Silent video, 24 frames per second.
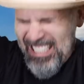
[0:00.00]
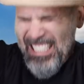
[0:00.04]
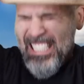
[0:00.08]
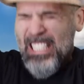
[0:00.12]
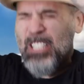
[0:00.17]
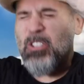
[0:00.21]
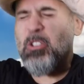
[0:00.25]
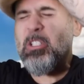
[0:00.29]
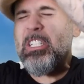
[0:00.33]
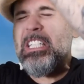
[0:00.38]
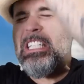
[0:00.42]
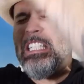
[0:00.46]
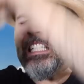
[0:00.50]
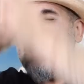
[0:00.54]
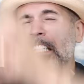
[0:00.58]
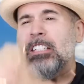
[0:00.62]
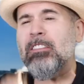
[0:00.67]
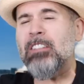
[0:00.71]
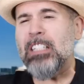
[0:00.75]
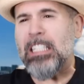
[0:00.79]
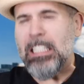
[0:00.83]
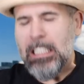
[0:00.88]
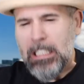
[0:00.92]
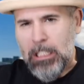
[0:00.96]
and I don't
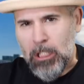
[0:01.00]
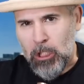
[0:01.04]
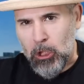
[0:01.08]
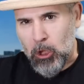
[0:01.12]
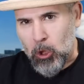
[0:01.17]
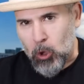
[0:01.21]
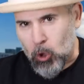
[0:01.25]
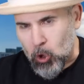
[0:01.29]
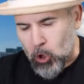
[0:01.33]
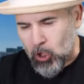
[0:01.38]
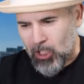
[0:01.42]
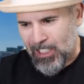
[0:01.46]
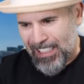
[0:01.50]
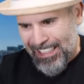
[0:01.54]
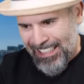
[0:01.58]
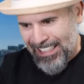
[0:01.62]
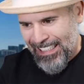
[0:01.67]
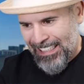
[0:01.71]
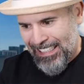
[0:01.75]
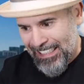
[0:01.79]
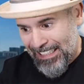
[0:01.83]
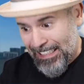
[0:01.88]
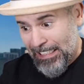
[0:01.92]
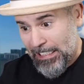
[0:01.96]
give high scores
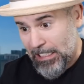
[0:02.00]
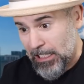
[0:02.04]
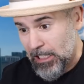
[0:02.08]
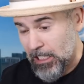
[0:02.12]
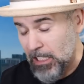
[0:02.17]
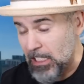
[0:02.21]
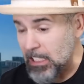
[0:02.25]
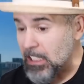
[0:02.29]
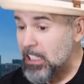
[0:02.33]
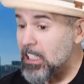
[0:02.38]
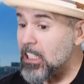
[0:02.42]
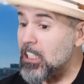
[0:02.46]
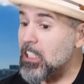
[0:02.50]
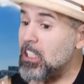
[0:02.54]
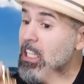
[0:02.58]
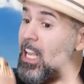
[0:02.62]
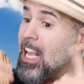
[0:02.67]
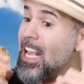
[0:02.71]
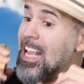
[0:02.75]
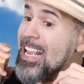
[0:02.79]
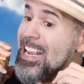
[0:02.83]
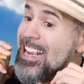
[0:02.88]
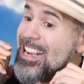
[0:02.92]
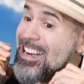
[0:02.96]
like that. This
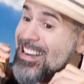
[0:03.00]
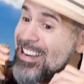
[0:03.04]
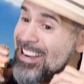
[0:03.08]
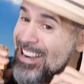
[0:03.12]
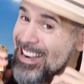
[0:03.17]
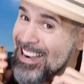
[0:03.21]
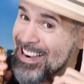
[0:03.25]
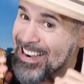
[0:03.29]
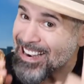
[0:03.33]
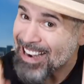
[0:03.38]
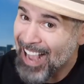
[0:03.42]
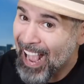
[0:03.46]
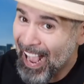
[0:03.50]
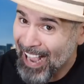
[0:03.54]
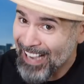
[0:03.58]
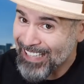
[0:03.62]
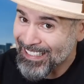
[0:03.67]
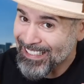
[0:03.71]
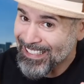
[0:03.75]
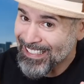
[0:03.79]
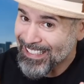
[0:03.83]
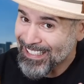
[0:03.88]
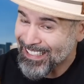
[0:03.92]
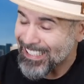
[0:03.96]
is
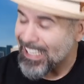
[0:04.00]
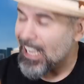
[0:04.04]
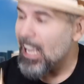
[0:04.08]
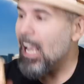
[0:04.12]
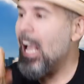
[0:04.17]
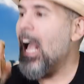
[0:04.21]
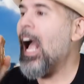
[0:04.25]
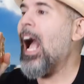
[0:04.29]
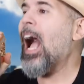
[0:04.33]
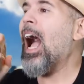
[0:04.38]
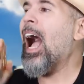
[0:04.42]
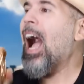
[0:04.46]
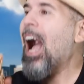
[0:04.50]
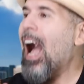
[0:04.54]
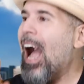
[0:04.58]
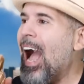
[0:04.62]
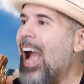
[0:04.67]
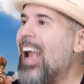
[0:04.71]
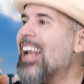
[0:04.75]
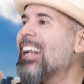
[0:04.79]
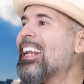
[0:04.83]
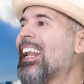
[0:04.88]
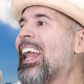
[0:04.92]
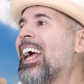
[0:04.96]
nice.
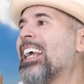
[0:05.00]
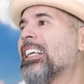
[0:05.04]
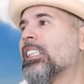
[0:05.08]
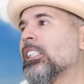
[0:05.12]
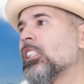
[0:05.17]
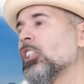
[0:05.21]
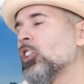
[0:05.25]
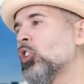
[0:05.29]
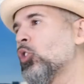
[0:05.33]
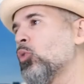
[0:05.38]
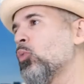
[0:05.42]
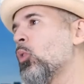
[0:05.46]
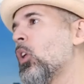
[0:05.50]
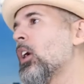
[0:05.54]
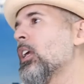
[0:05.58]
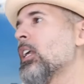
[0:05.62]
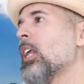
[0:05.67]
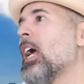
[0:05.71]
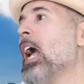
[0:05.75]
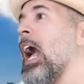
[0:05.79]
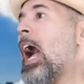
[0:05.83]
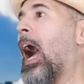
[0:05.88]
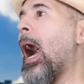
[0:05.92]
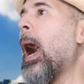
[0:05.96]
I like this
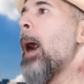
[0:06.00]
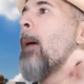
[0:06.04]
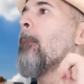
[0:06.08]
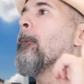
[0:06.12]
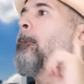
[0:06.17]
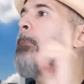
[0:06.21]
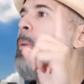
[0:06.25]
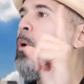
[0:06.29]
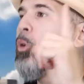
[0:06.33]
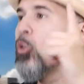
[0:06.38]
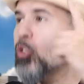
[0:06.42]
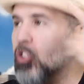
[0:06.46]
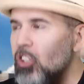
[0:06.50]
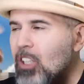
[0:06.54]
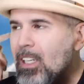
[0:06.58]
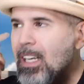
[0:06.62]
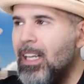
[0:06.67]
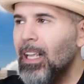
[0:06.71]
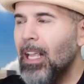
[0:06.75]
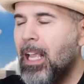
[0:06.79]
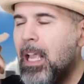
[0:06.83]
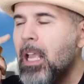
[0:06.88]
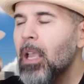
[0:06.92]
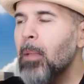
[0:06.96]
one. I boosted
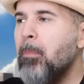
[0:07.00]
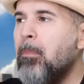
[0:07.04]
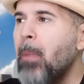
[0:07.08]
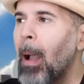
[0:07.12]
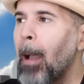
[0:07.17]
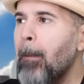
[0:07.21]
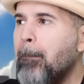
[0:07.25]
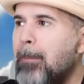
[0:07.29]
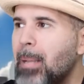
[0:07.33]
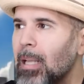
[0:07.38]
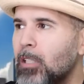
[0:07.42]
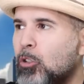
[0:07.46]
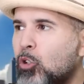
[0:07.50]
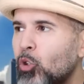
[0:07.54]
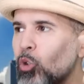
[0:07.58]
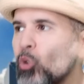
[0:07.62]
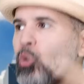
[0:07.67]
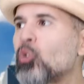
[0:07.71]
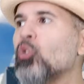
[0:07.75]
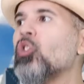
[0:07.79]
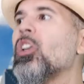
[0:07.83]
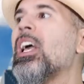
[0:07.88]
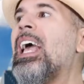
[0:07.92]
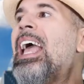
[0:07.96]
it in my
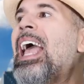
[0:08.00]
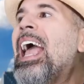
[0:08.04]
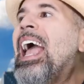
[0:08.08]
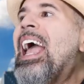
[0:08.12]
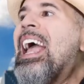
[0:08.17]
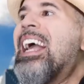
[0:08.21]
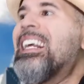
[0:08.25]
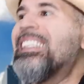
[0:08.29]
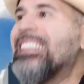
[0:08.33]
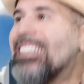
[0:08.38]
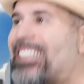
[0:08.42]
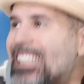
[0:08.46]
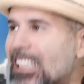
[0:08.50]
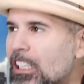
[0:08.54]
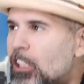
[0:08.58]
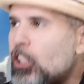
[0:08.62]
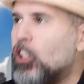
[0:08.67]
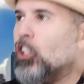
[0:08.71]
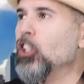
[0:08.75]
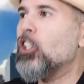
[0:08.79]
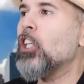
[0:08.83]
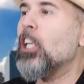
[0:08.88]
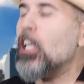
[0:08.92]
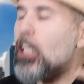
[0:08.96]
mentals, and this
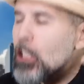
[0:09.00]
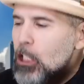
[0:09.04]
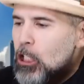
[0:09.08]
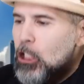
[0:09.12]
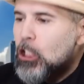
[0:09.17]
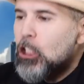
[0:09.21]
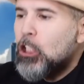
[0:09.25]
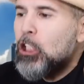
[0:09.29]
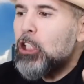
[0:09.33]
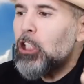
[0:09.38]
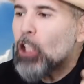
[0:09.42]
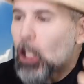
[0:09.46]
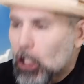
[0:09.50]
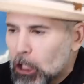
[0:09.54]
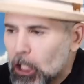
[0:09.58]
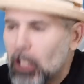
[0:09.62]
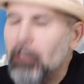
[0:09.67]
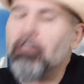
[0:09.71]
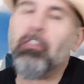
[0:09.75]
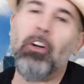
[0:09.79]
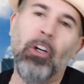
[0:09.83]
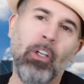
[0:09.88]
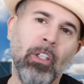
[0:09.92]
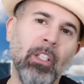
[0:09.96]
shit
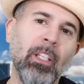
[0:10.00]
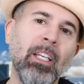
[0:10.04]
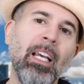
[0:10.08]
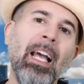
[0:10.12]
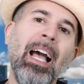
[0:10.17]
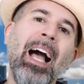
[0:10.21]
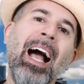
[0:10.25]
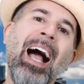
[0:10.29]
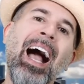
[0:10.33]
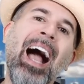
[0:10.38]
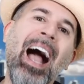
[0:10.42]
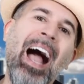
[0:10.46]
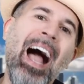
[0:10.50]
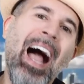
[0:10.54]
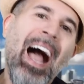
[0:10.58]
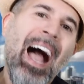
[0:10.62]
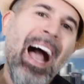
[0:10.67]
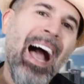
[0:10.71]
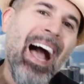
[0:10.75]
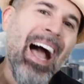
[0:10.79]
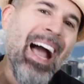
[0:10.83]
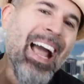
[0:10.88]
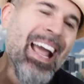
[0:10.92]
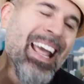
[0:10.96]
delivered.
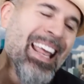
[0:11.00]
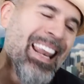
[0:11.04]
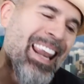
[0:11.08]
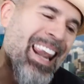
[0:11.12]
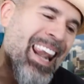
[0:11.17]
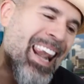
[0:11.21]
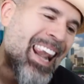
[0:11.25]
I